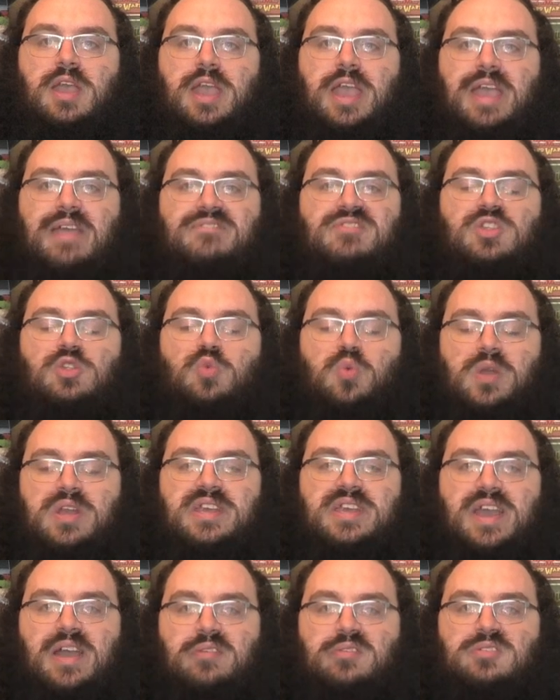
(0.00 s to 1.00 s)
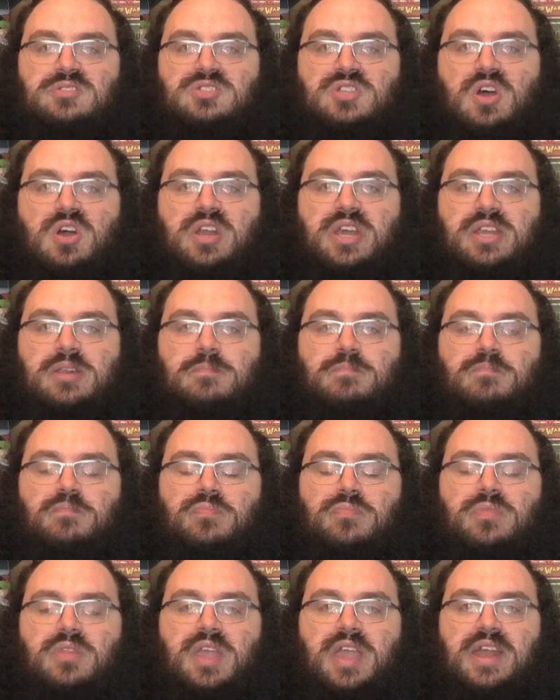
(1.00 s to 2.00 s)
have the 20 counters on it,
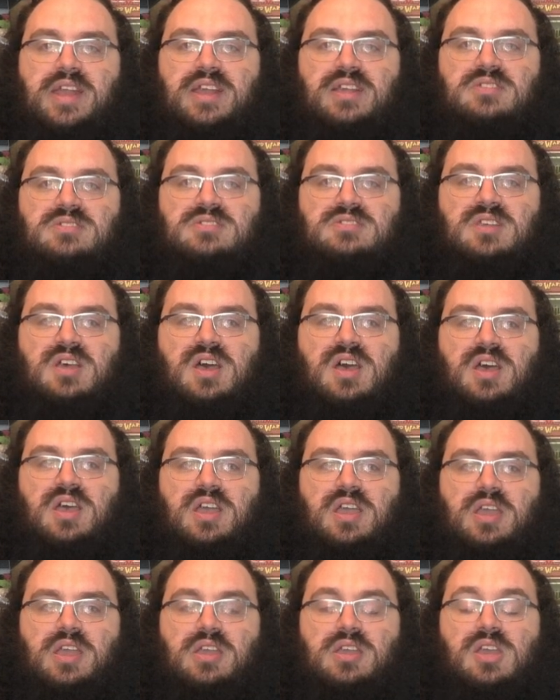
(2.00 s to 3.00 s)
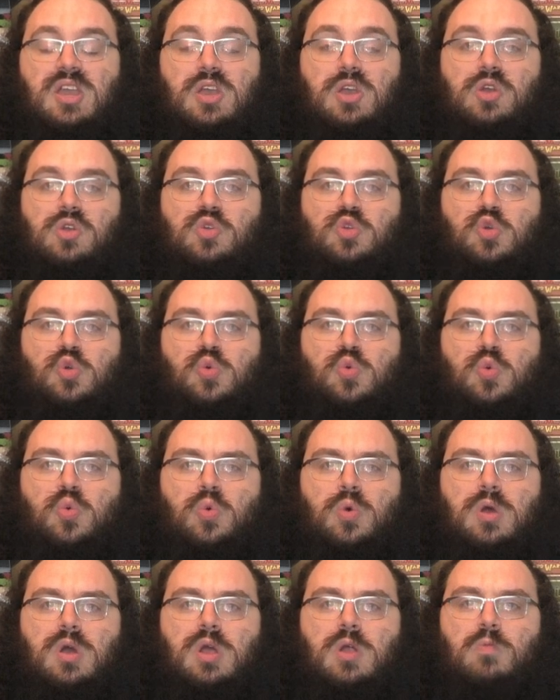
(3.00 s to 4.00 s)
and it's like,
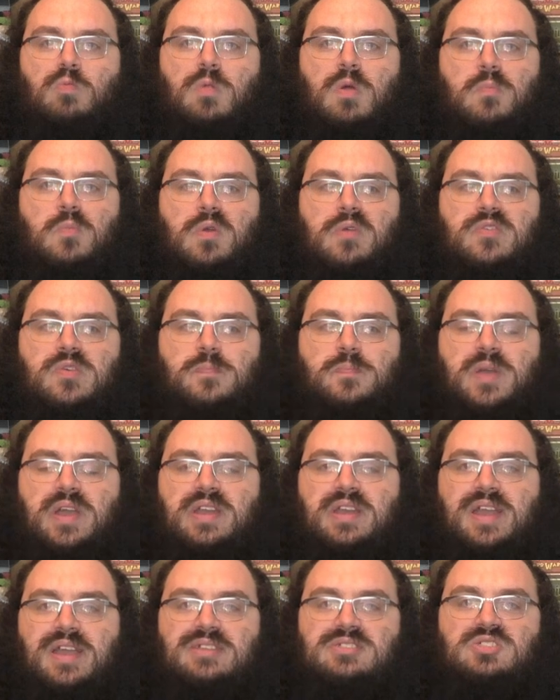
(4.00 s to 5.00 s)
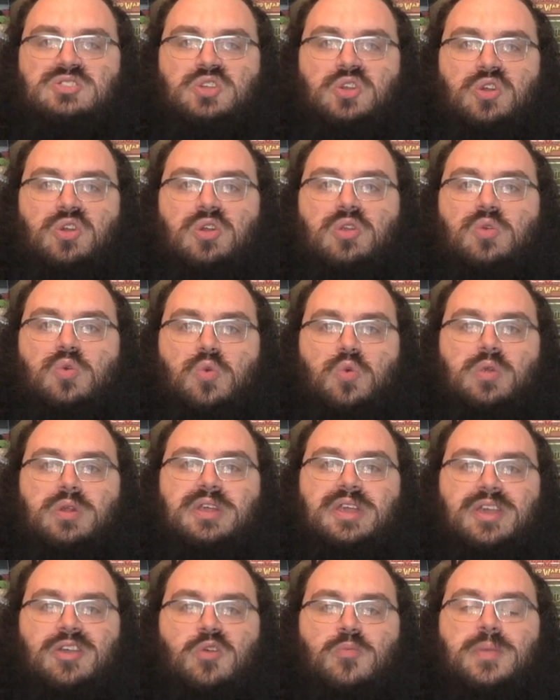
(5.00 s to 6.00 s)
cool, remove it by next turn or
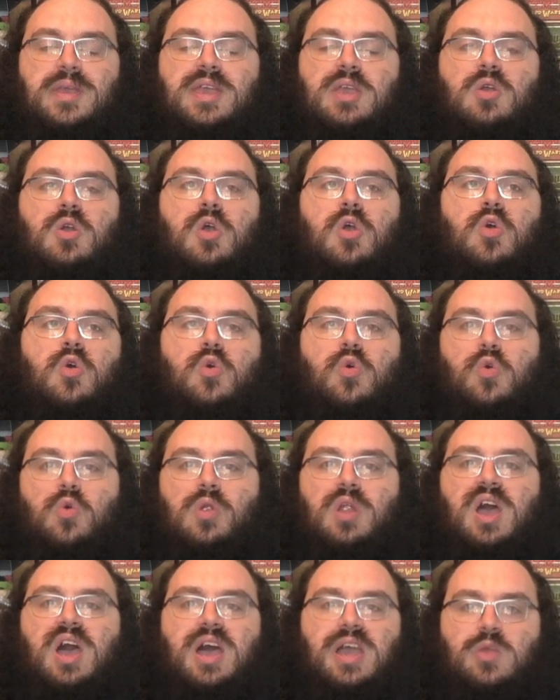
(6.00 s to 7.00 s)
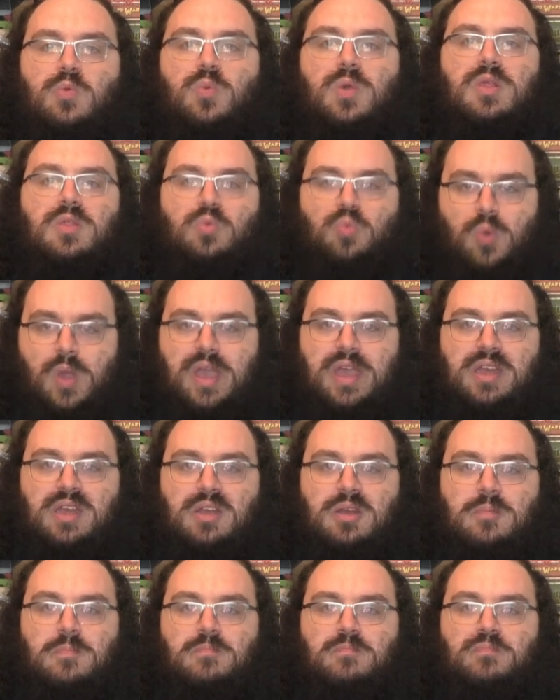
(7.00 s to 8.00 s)
kill me, or I will
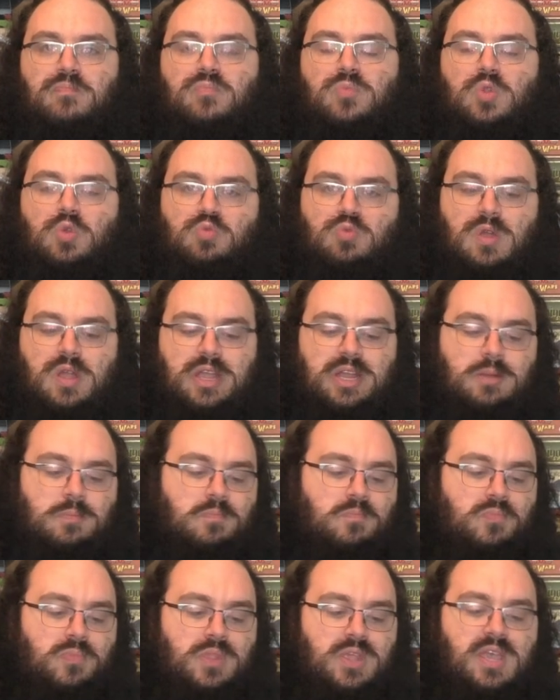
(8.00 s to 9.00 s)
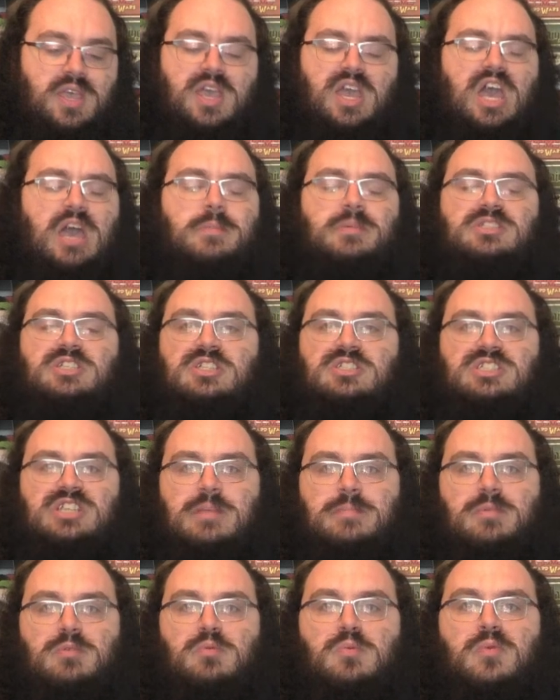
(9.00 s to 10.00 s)
win, right? How much
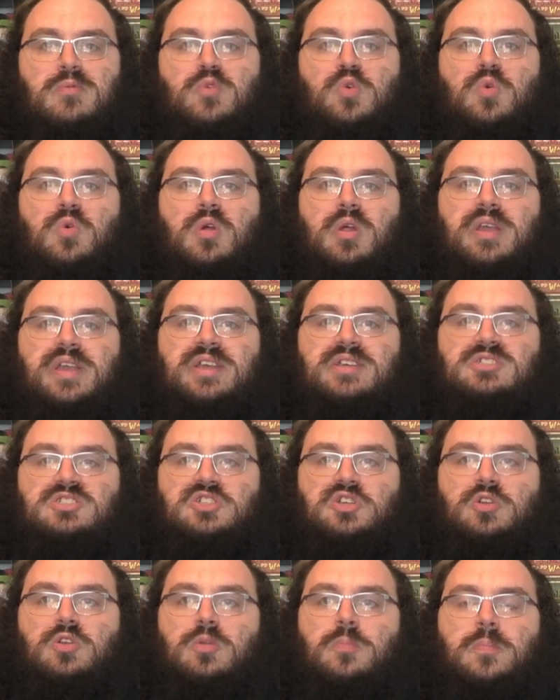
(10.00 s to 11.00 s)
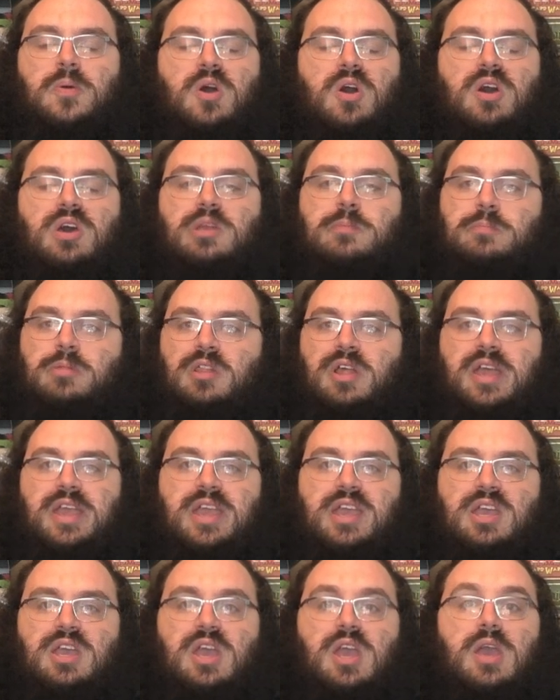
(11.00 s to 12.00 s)
enchantment removal is your pod
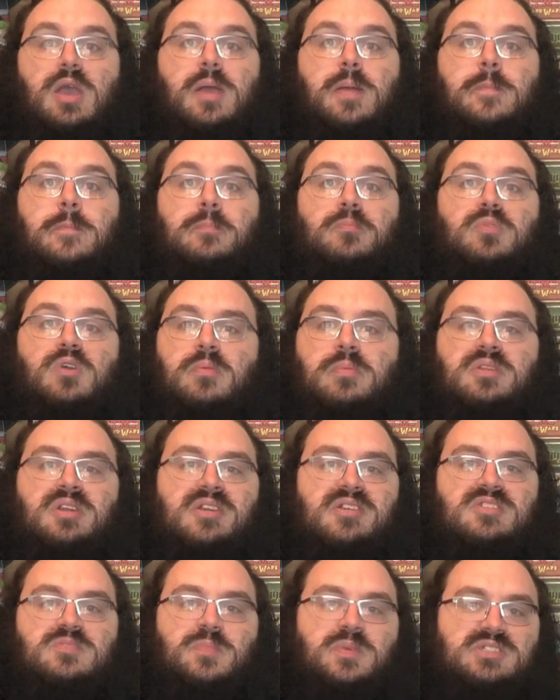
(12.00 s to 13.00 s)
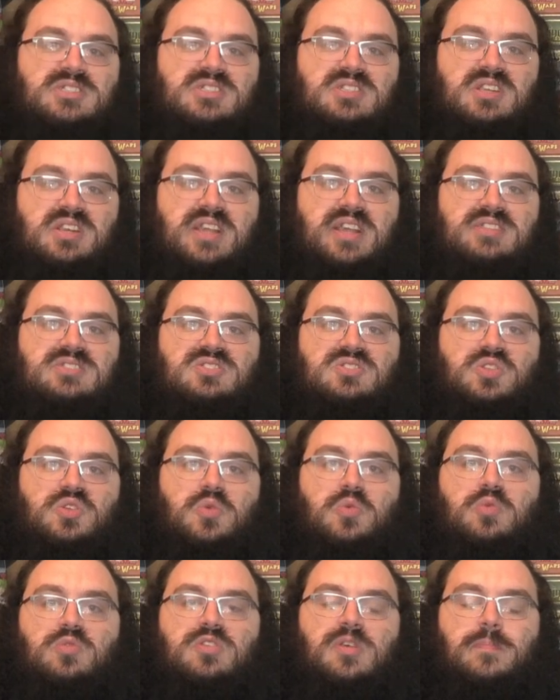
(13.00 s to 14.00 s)
playing? Probably not as much as it needs
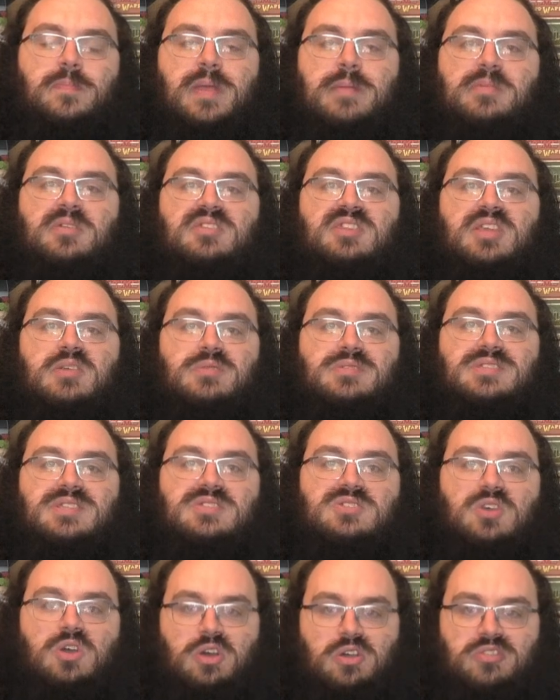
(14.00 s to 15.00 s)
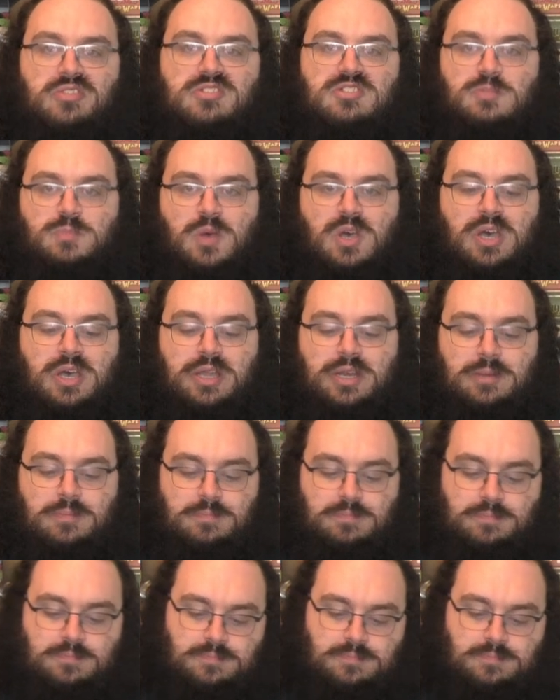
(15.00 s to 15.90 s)
to to be able to deal with this on the spot.